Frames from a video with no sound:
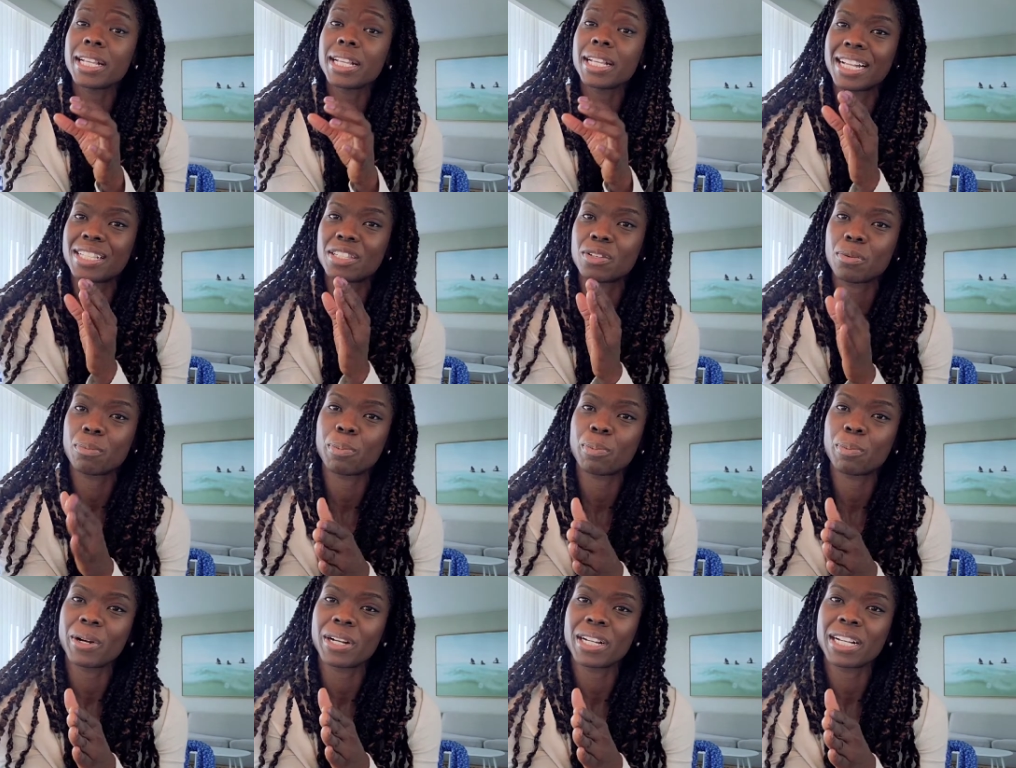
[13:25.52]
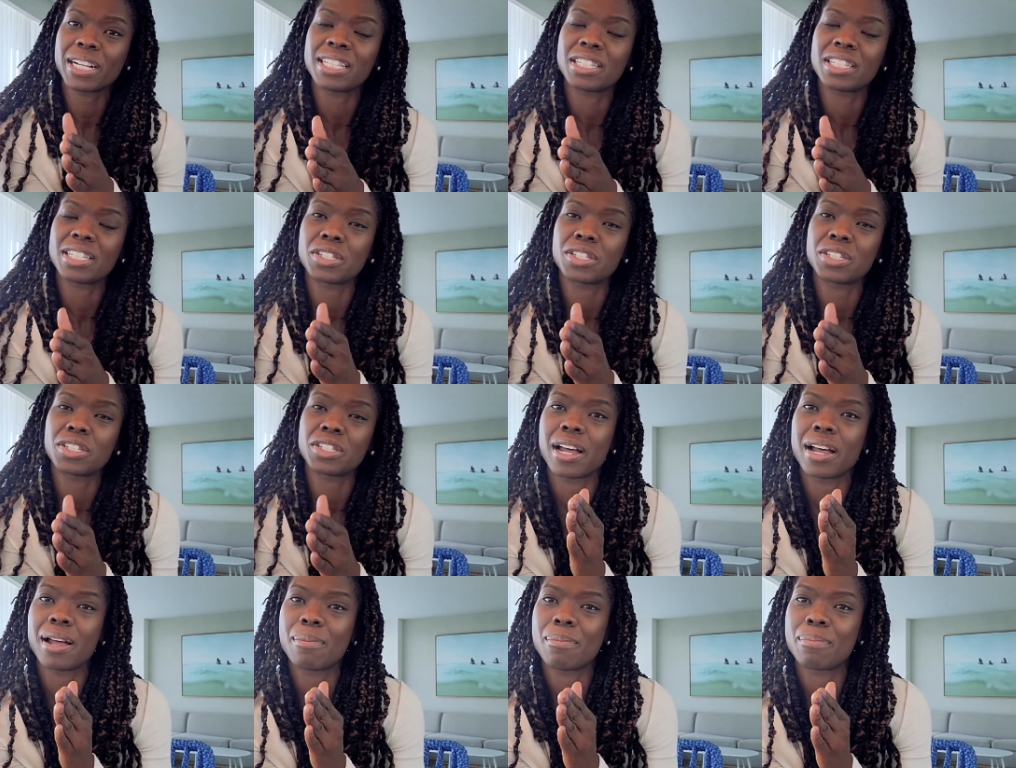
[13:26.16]
thing that's important is
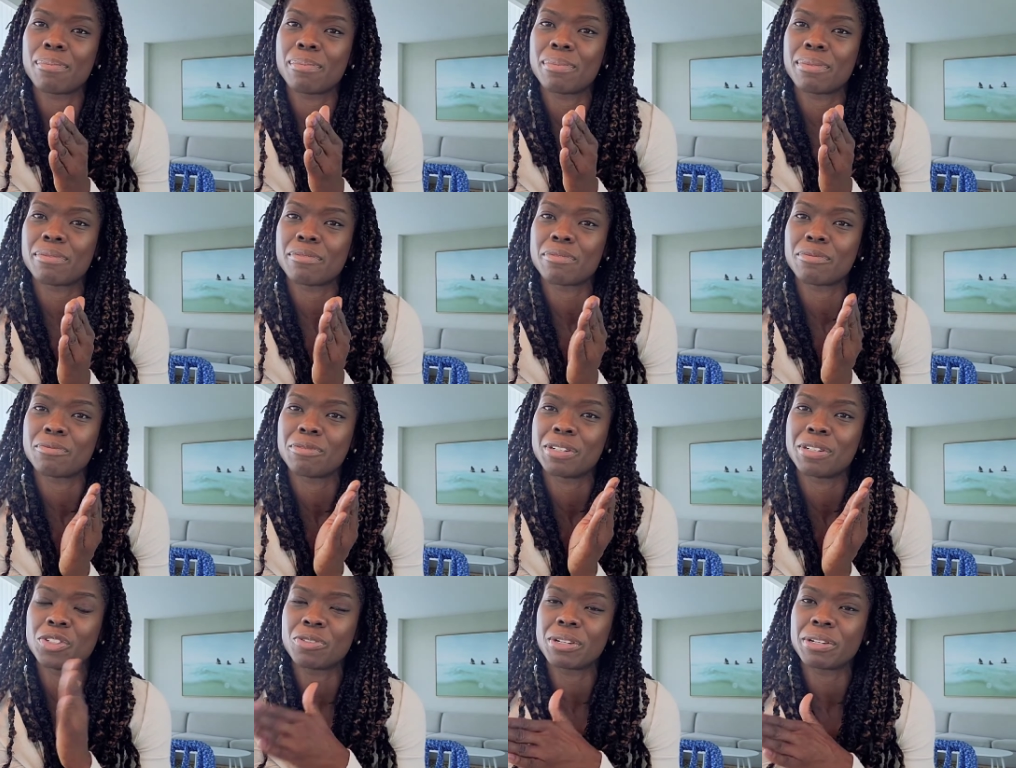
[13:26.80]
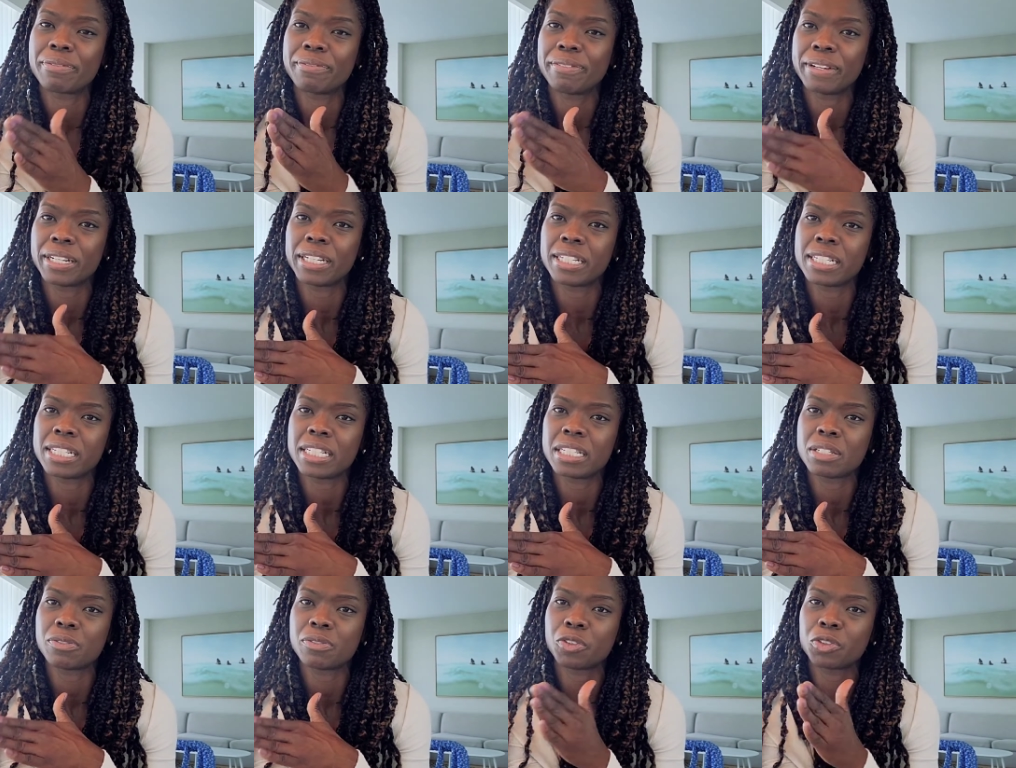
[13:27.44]
um, when doing
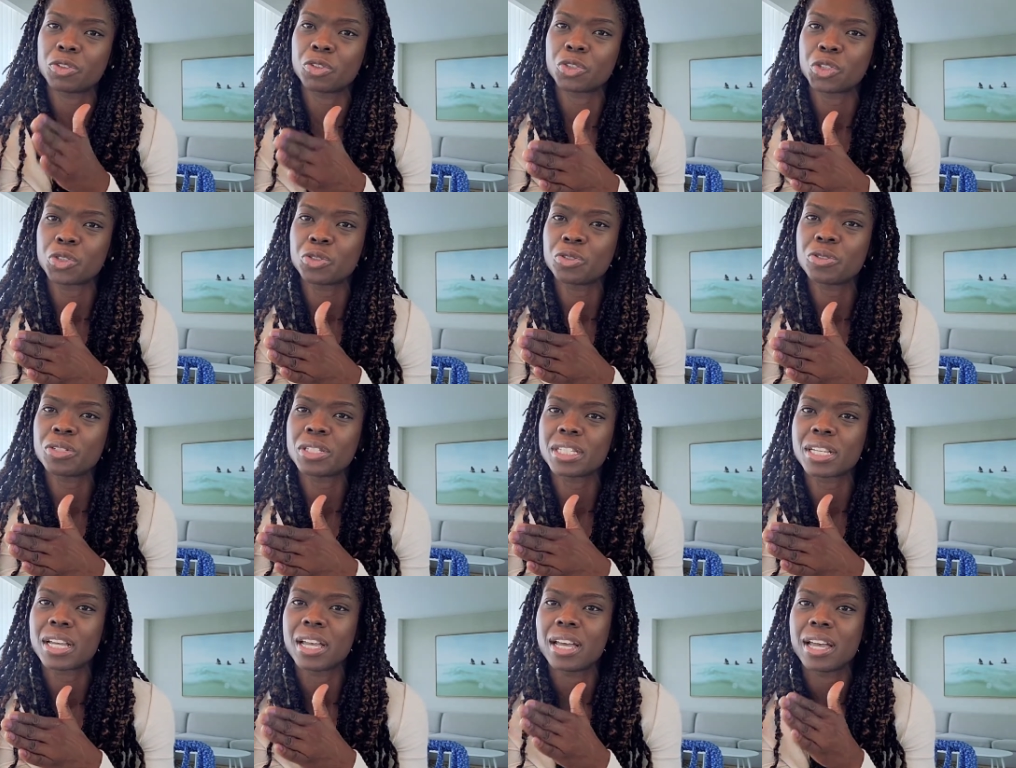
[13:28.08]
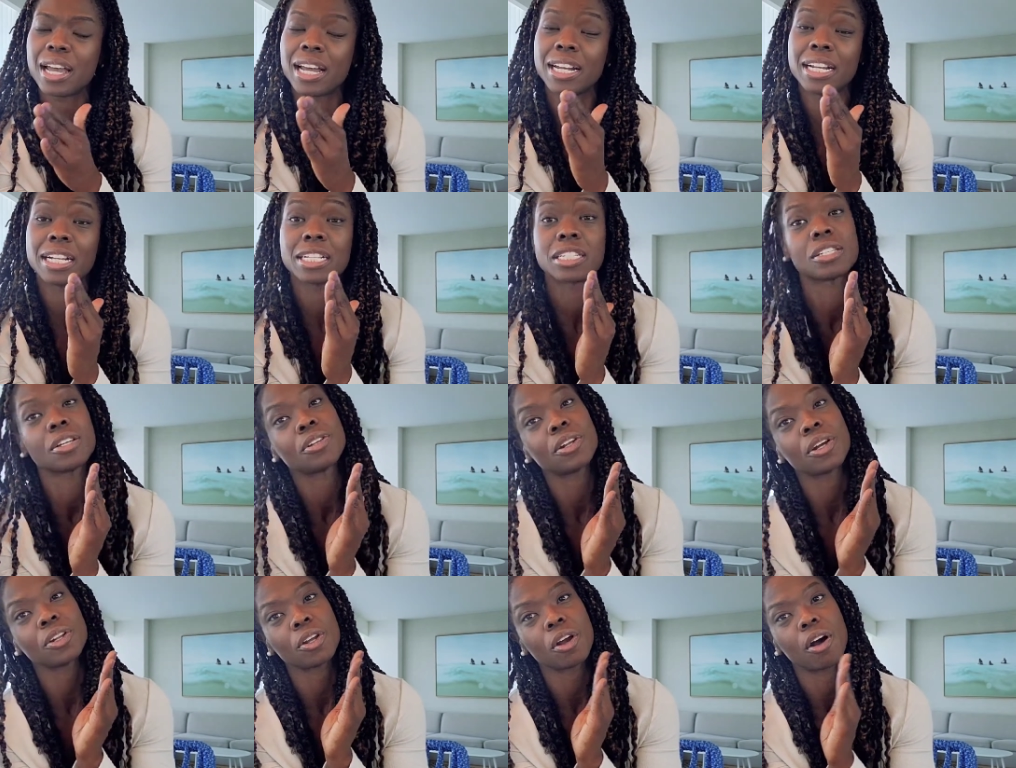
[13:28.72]
fitness photo shoots and it's
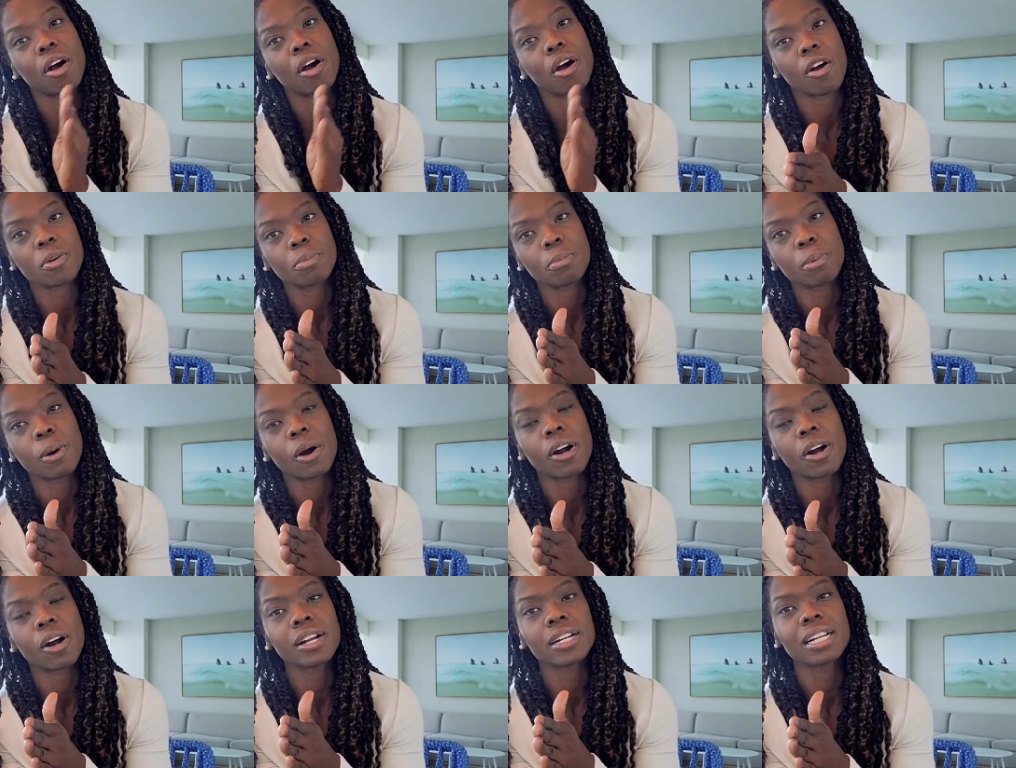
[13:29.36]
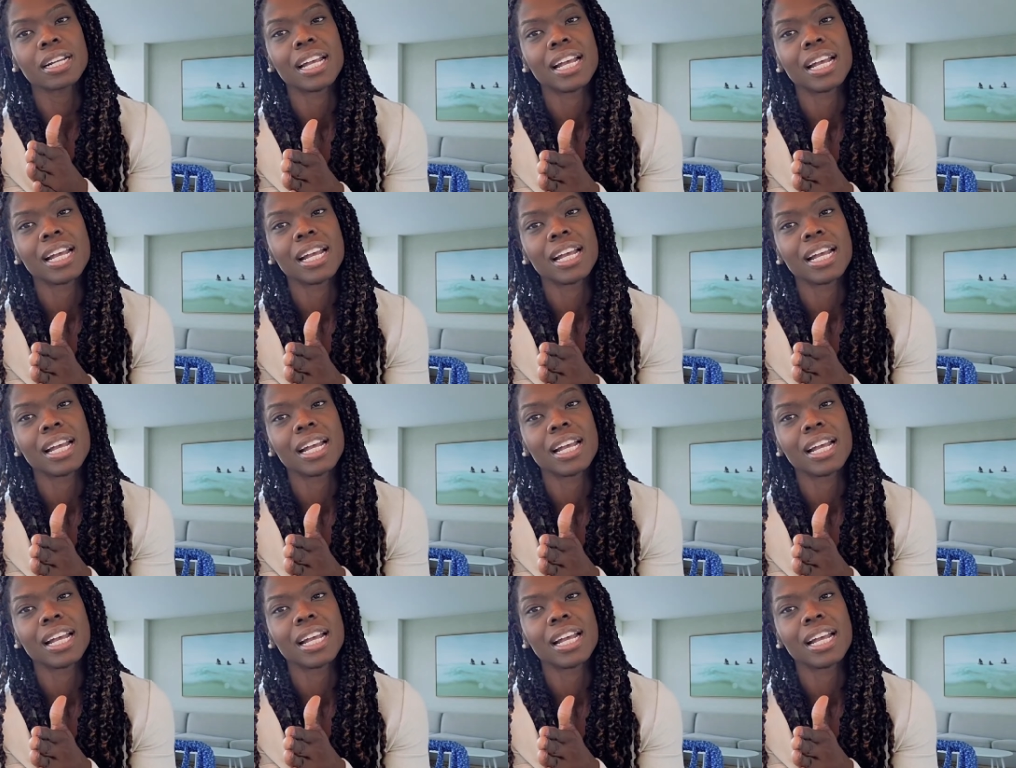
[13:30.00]
another hard part